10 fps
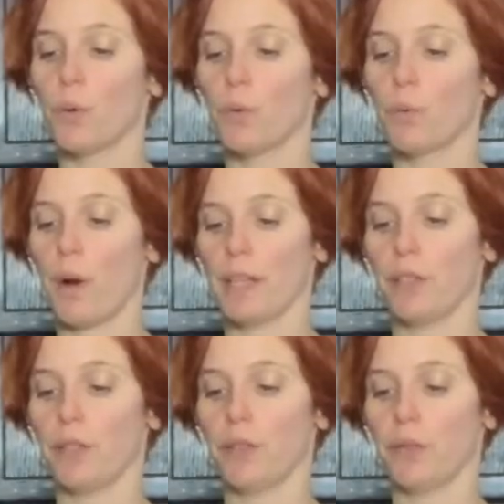When
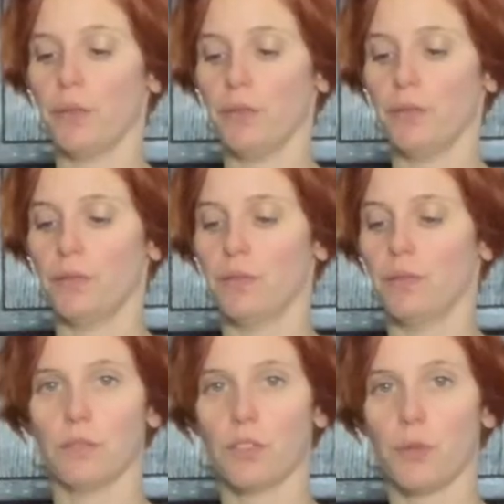you
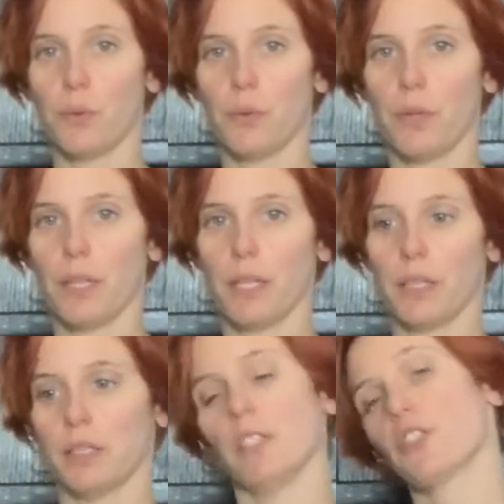do
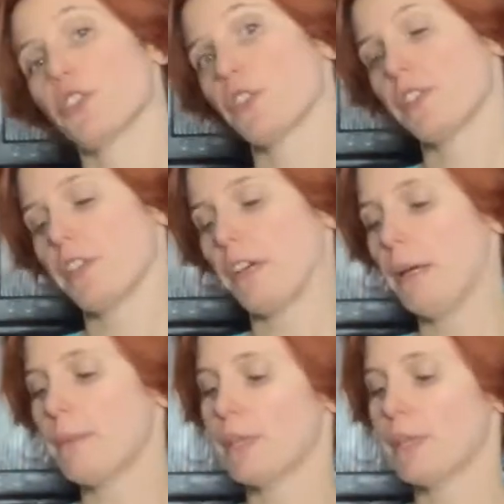a sugar syrup,